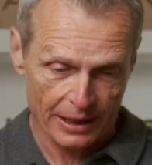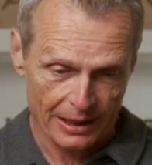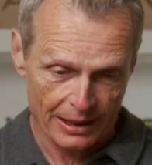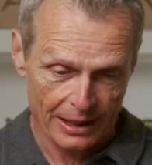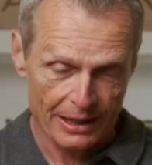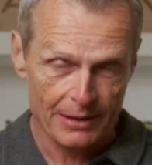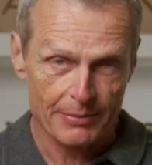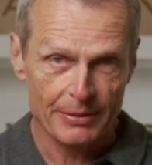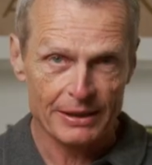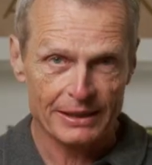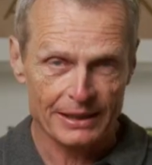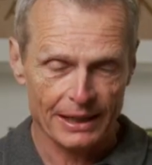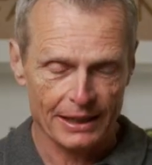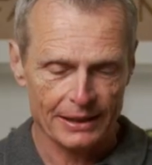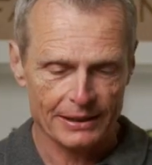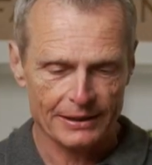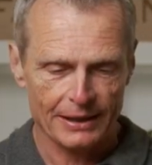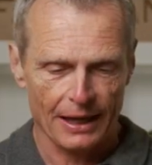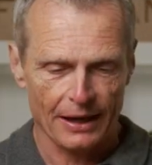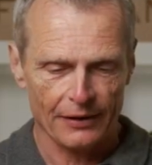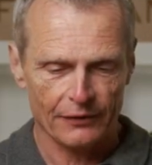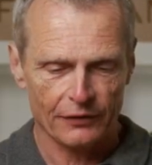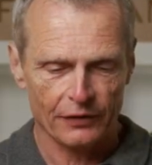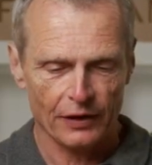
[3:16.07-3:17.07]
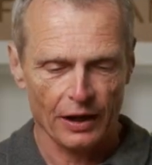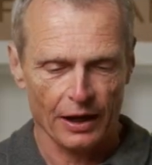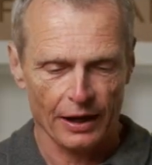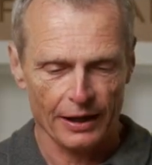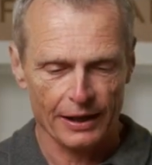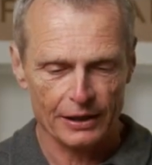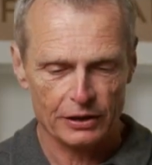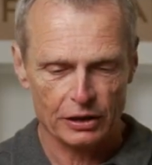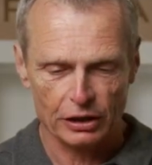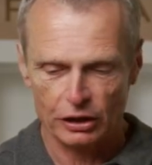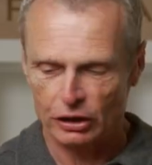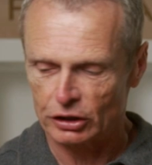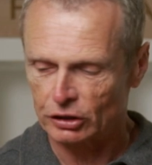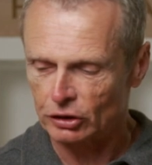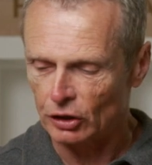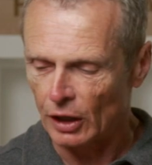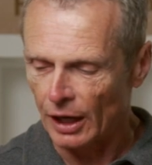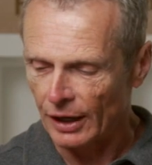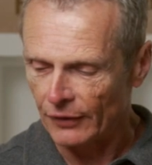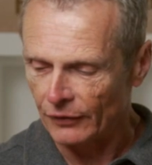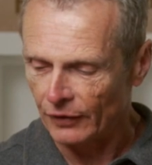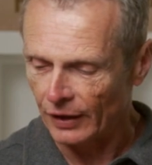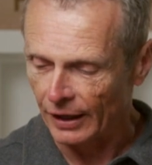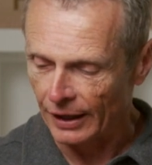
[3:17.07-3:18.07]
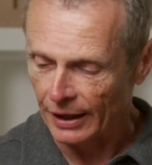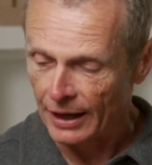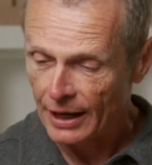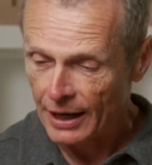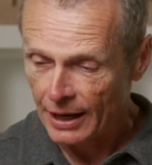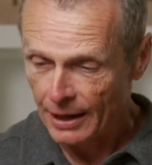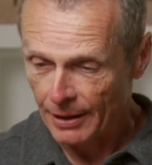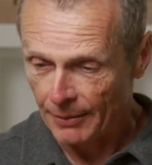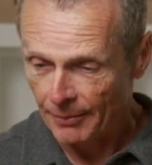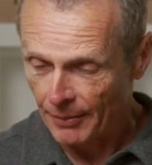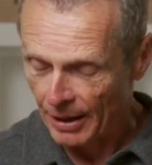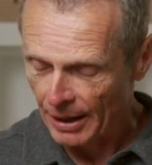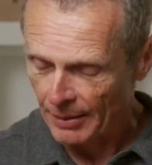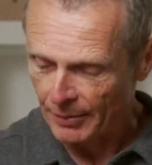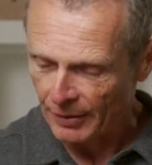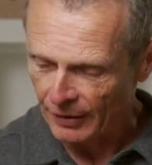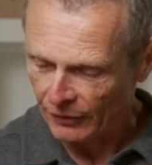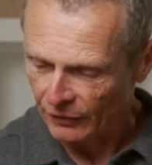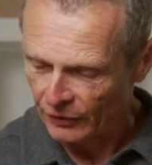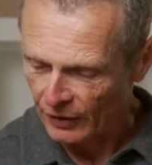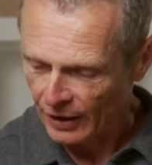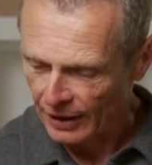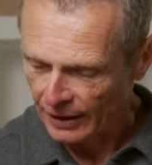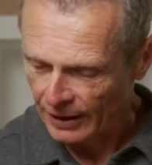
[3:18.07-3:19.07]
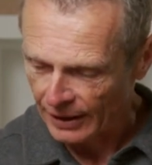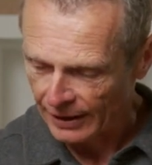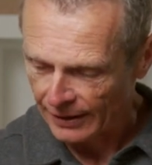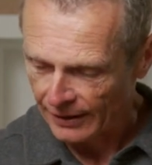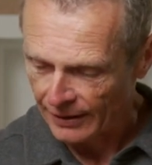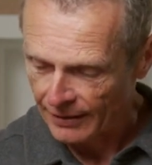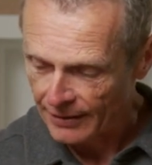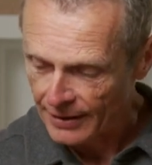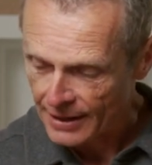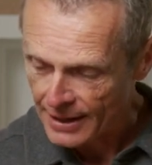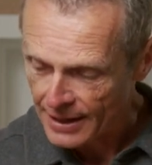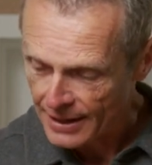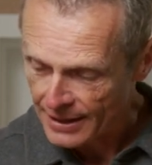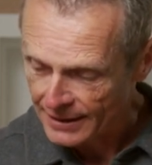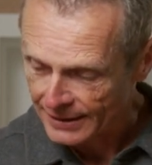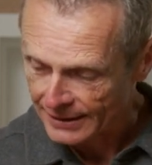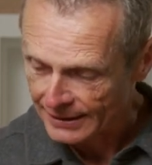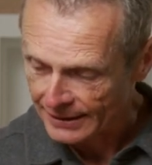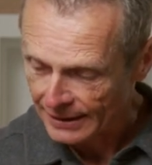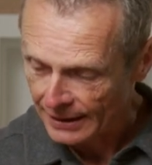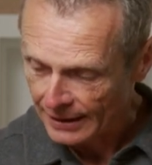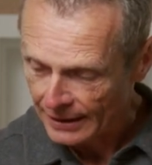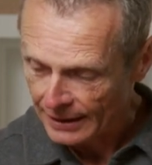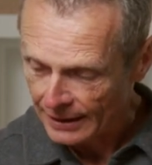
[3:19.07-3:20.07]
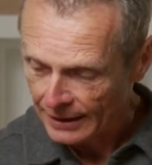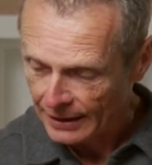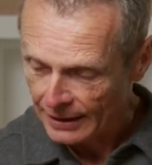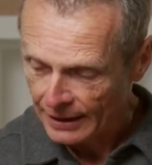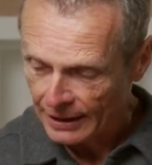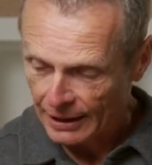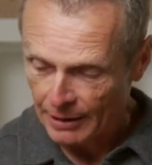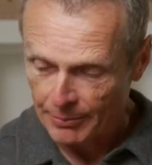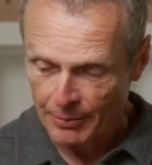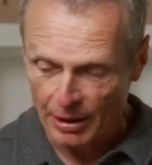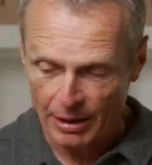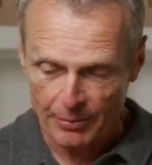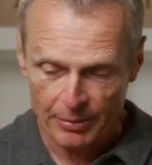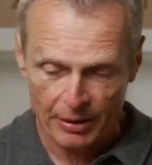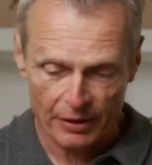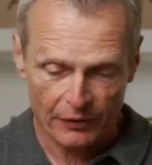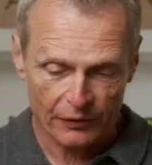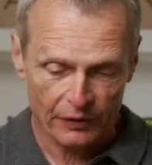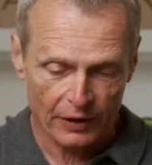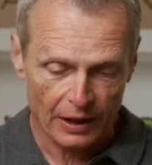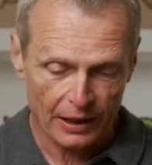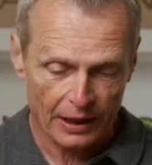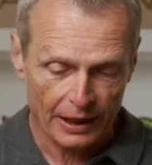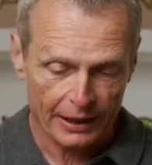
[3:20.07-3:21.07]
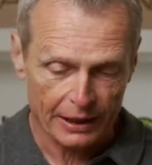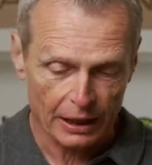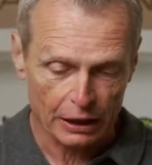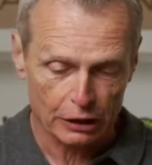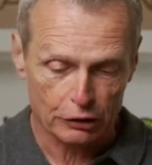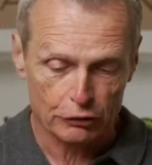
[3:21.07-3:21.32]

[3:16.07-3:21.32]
it imitates that fly. That's a dry fly. It might be a fly like this. It might be a fly like a